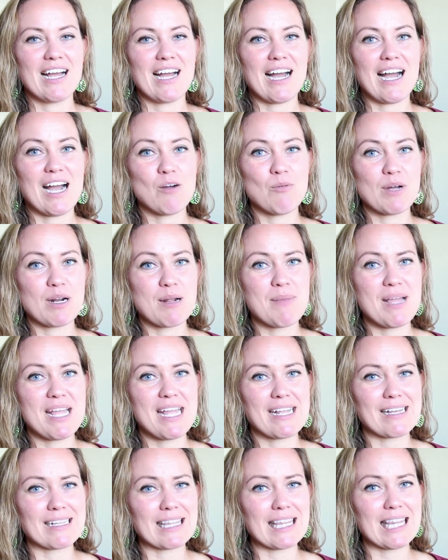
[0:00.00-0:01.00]
I want to
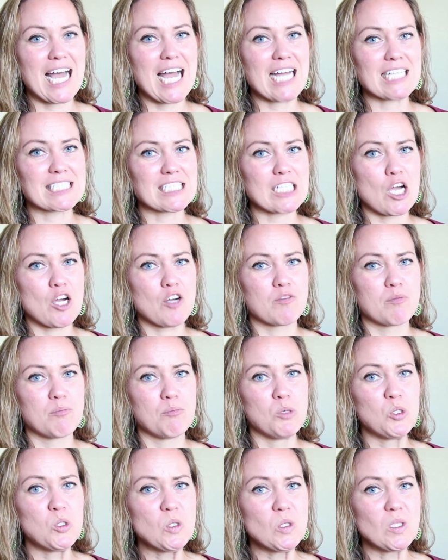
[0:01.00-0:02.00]
make lots of
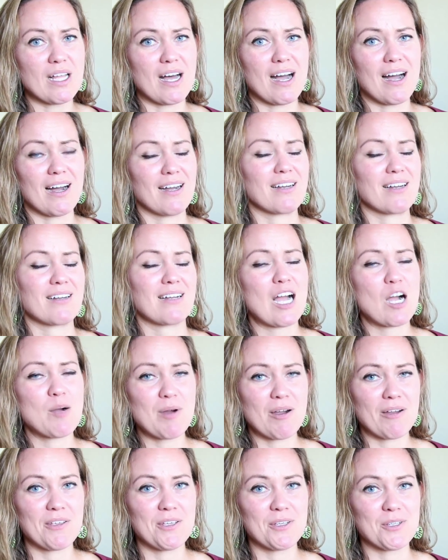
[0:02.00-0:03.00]
moolah. How
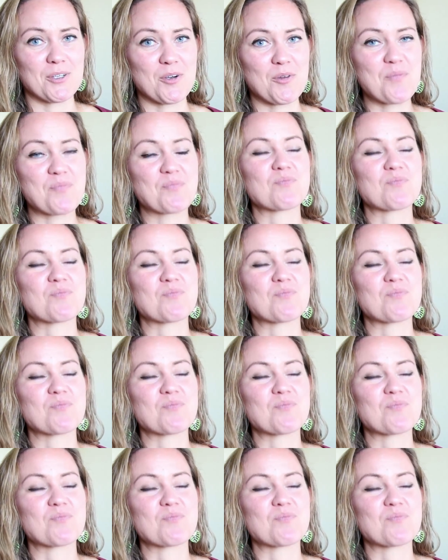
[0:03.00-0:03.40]
about you?